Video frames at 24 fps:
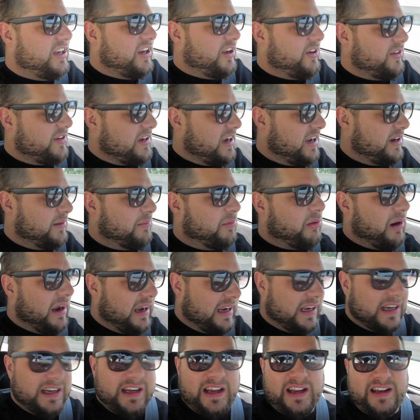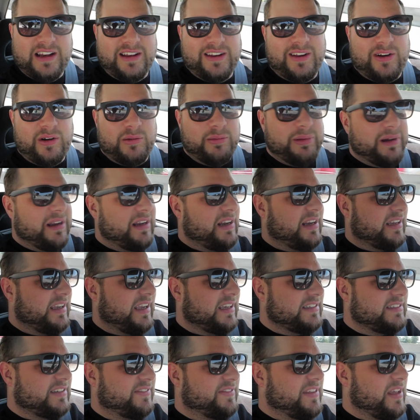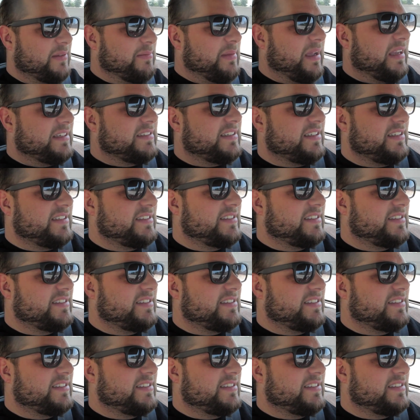you know, kind of break it in a little bit, I guess, if that makes any